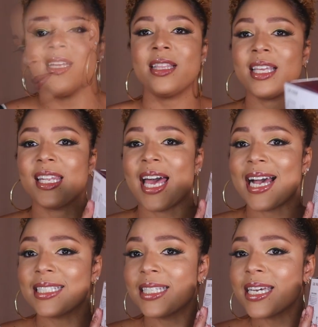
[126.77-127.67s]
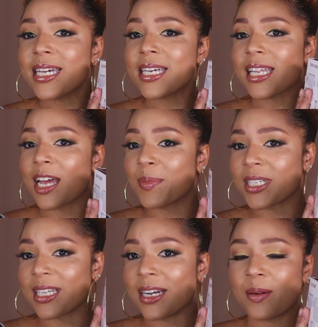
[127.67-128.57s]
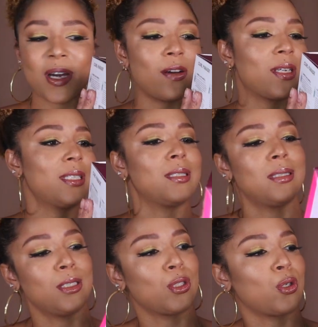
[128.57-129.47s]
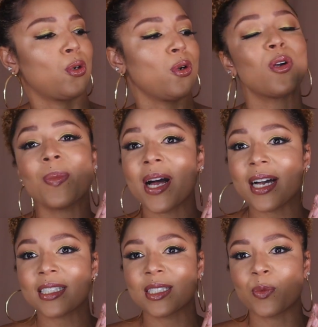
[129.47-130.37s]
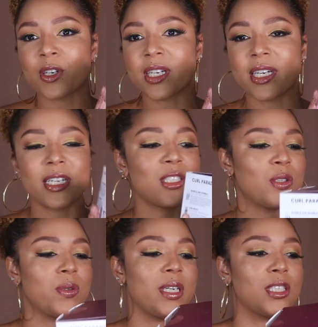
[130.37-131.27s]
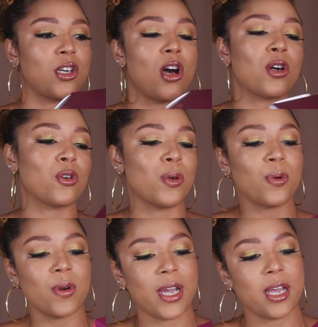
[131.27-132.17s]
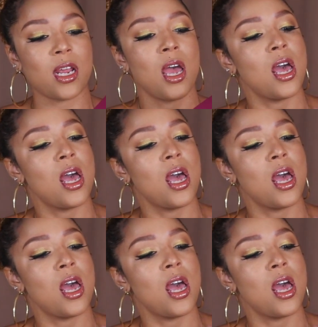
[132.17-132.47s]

And the last thing that I'm excited about is this curl box and we're gonna get into it. It's called Curl Parade.